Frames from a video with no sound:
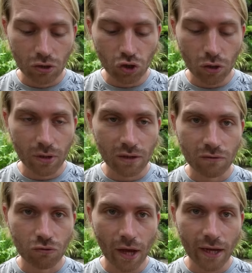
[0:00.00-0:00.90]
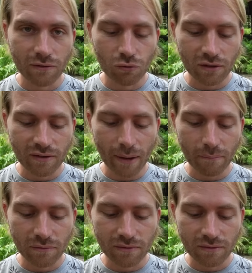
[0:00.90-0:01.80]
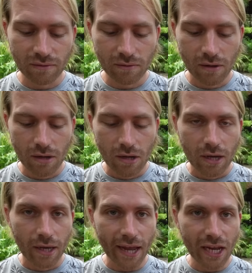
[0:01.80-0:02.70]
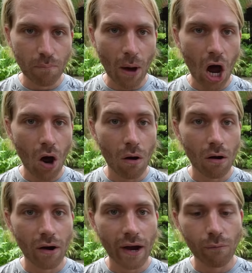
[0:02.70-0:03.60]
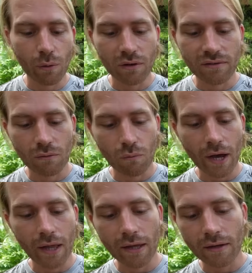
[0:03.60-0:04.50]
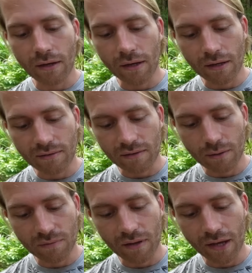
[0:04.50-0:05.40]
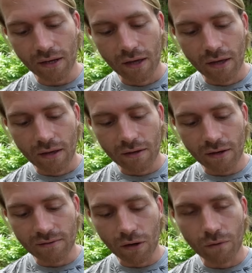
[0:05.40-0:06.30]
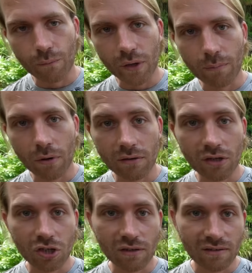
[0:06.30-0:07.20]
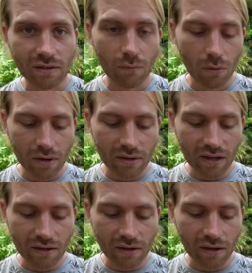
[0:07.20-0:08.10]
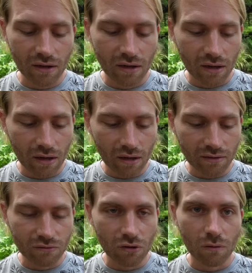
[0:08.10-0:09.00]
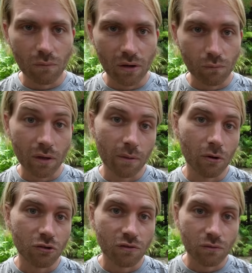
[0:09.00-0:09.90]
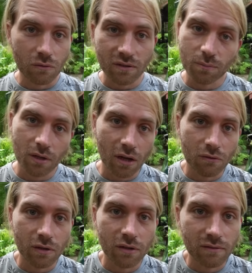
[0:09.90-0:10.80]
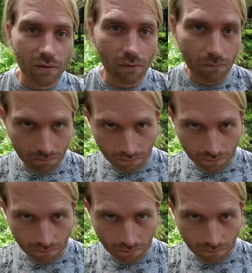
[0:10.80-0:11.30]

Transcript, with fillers: Germany is trying to attempt gaining power every once in a while, and uh, it seems like there's a lot of weak politicians at the moment, and uh, a strong one will emerge soon. It's been one hundred years, so